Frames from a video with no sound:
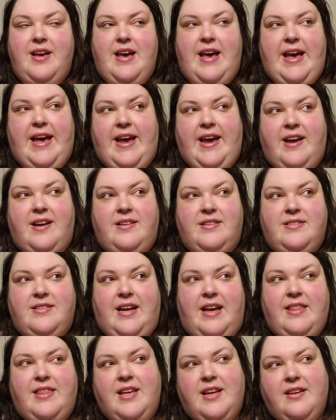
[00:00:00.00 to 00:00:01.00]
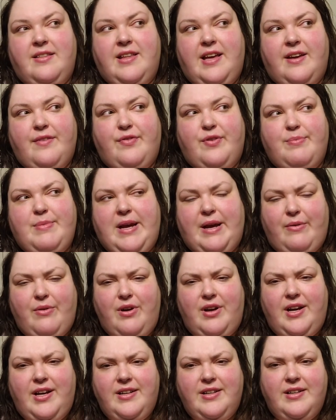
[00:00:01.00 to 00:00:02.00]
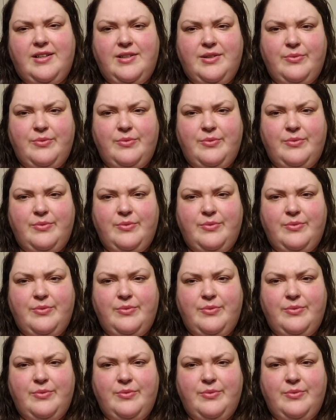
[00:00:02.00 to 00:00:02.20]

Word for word: And I think that from now on,